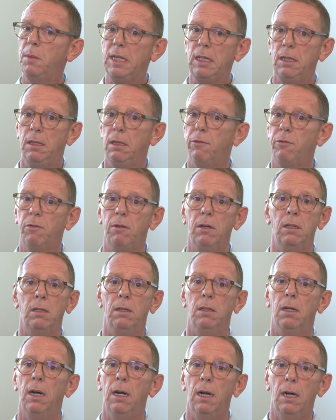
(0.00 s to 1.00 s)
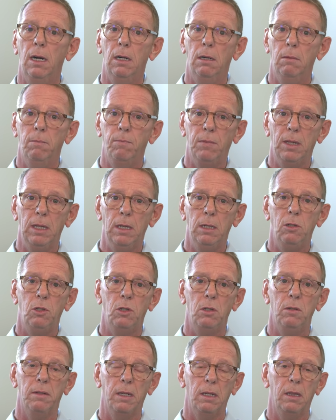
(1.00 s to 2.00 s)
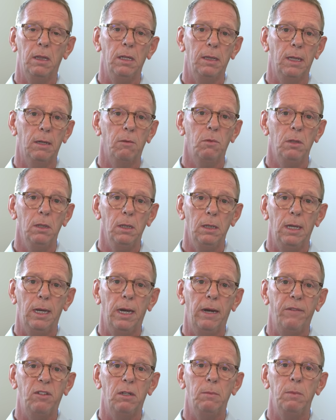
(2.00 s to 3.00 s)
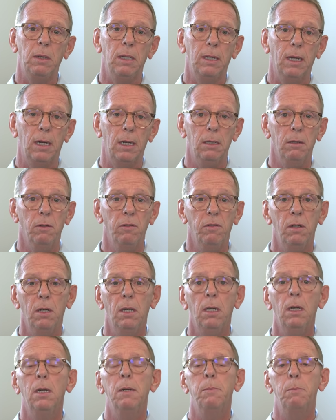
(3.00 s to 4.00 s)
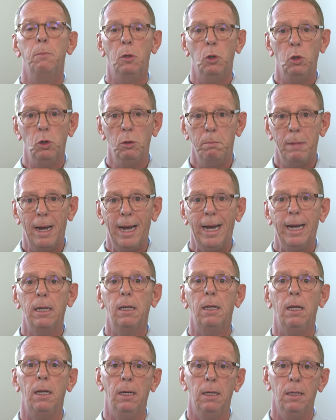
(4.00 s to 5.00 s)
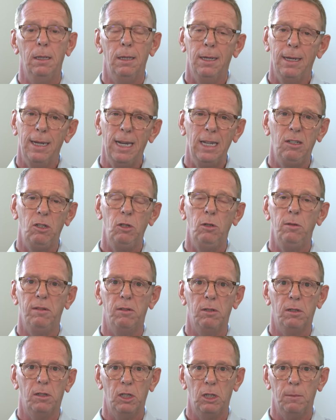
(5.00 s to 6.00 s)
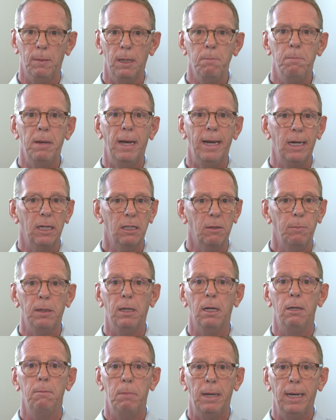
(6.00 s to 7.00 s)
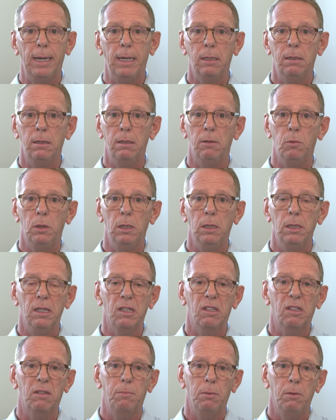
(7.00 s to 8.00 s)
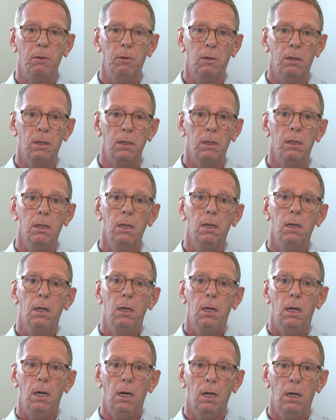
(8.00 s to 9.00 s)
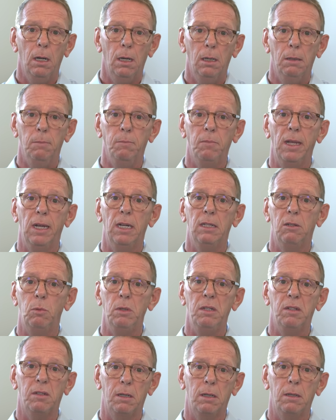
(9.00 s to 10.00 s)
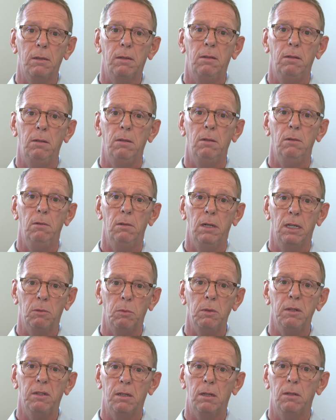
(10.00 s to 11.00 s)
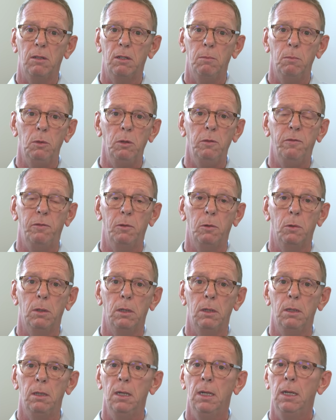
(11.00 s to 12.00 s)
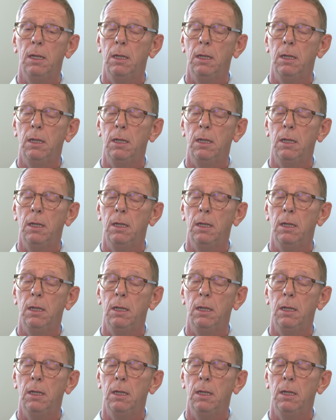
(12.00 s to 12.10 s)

many different um, issues, I think, that really have to be kind of pulled back. And I hate to use the term unpacked, but unpacked and really explored um, as we start to as we start to move forward